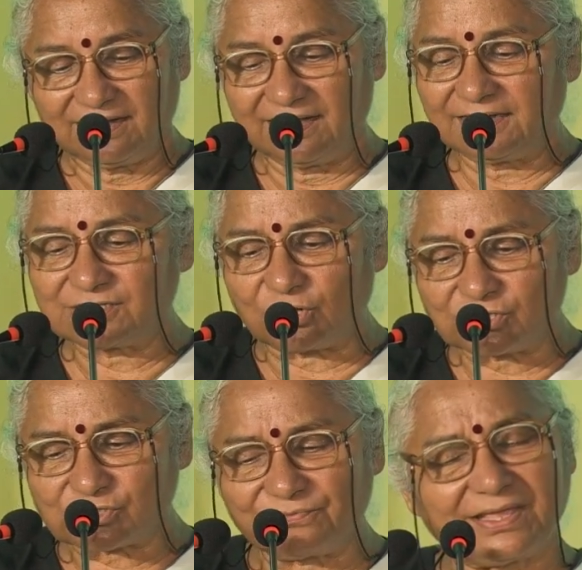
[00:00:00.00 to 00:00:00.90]
It is
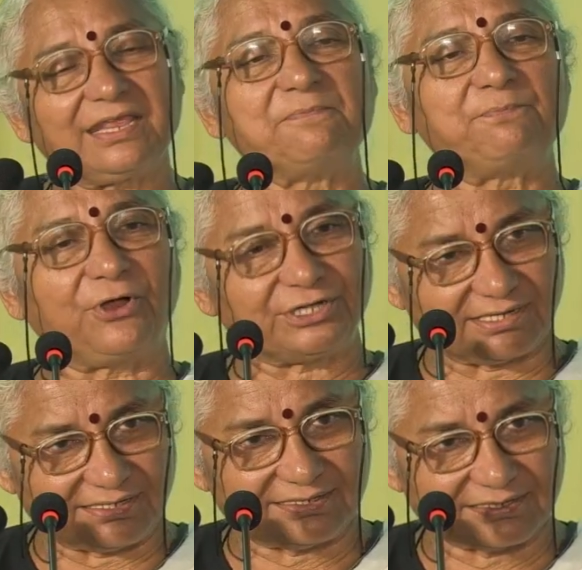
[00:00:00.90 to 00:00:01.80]
also very
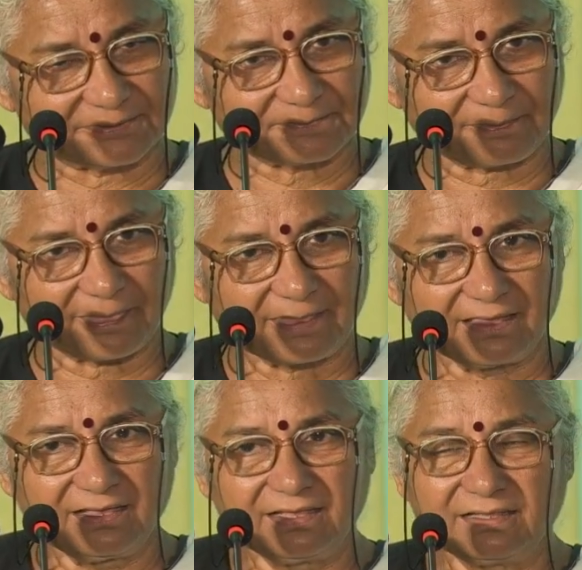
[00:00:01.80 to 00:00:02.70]
important
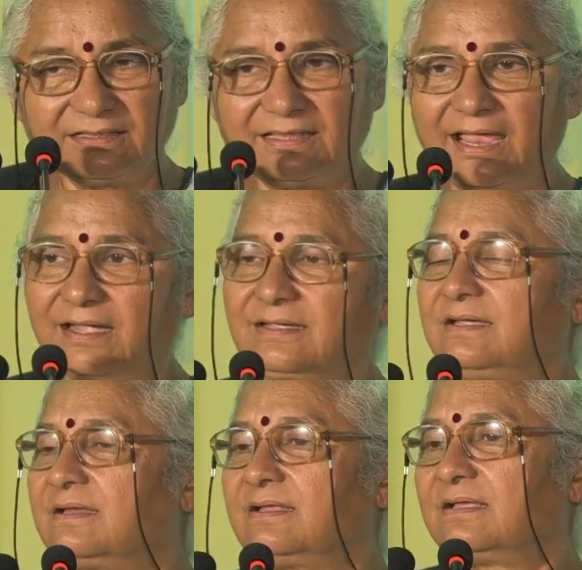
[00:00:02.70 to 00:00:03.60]

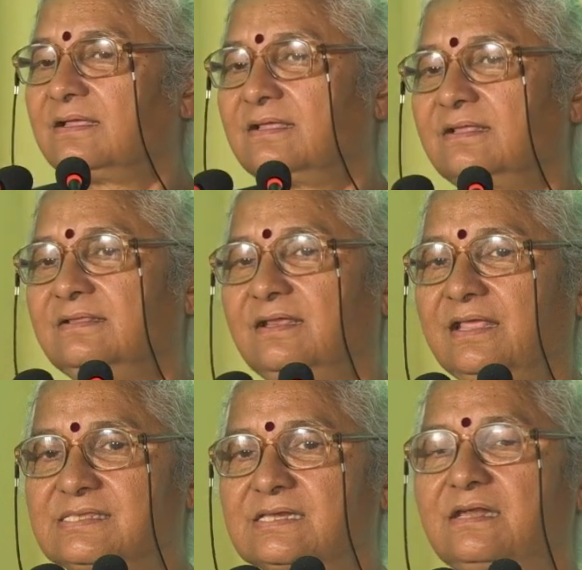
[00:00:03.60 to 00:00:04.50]
that the
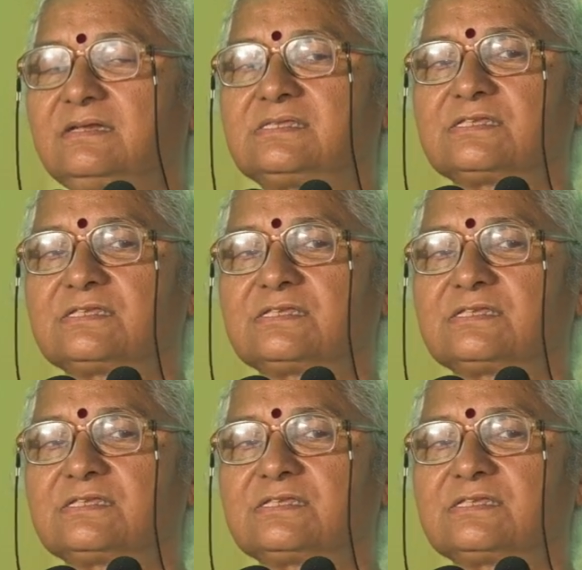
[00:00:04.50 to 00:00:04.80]
residents'